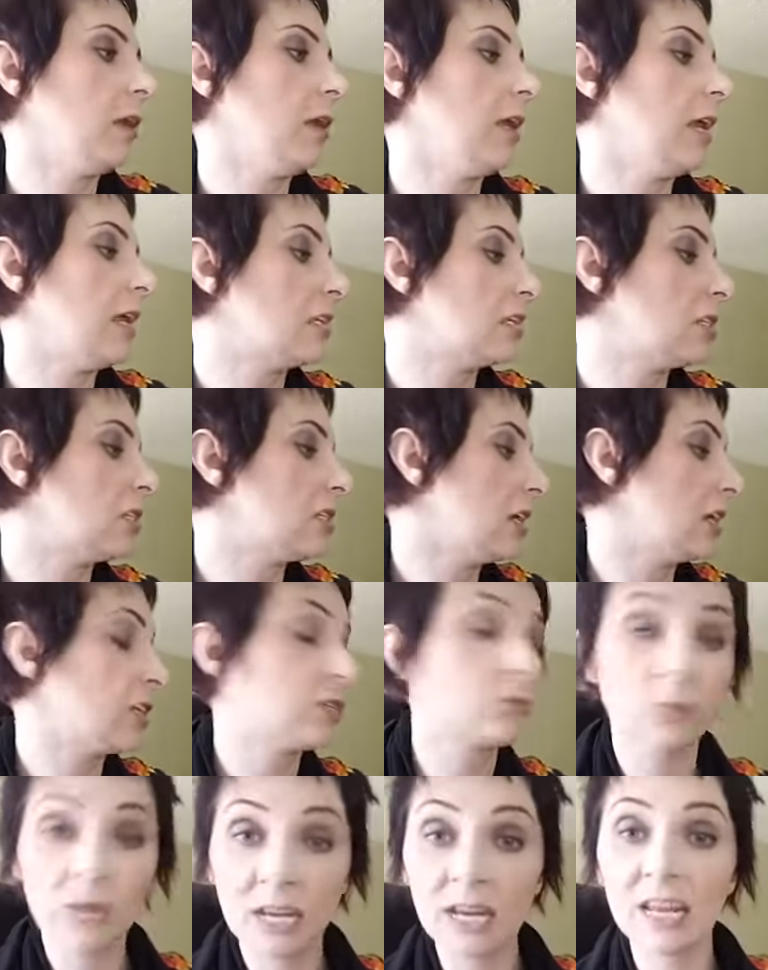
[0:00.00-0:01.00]

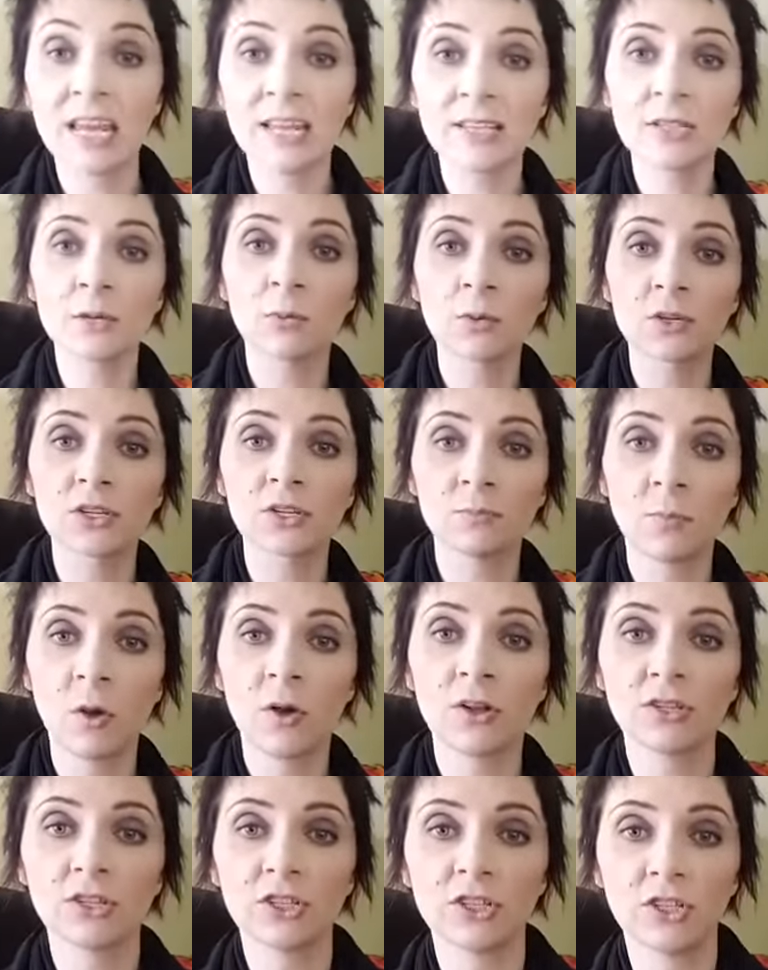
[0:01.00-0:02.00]
it is a
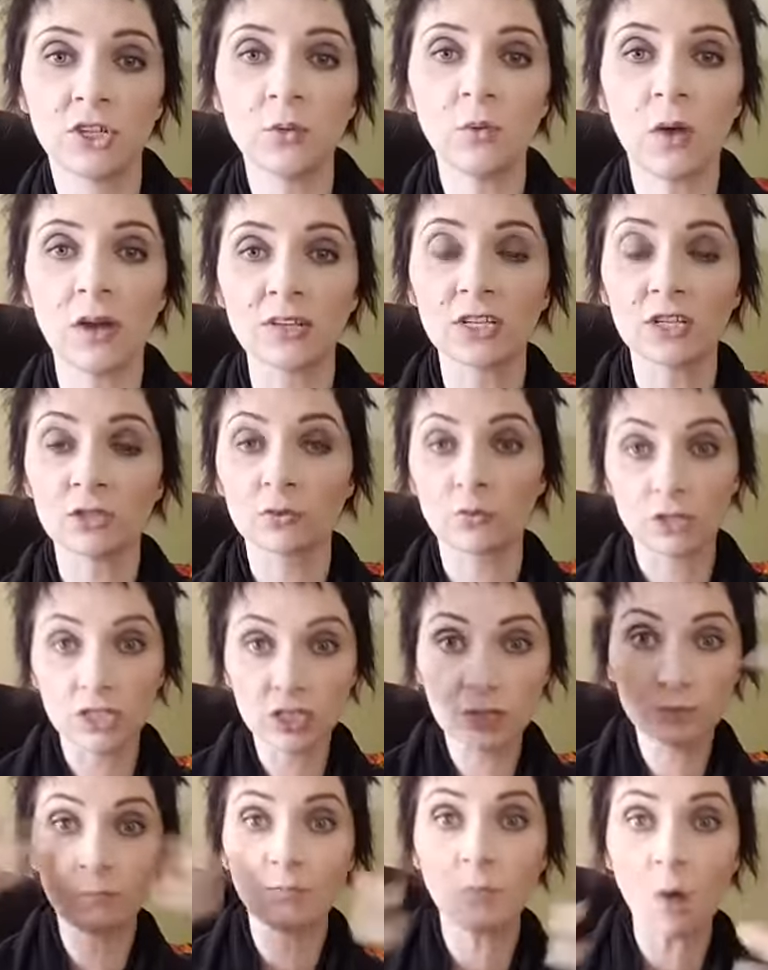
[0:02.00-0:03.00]
response to us. It's
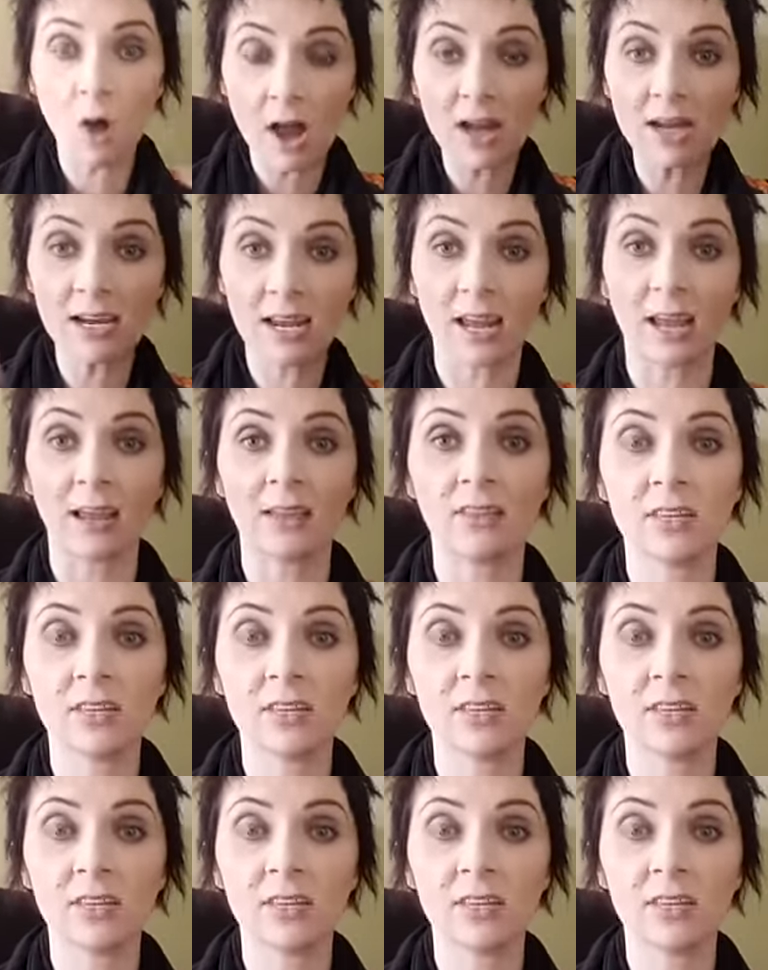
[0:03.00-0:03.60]
responding.